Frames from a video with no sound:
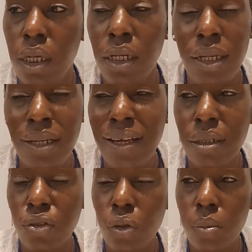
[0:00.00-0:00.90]
and not
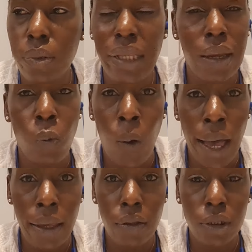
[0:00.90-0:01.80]
controllable like
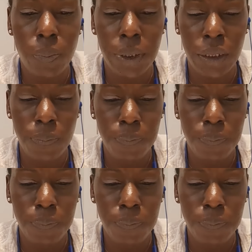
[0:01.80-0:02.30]
wild, but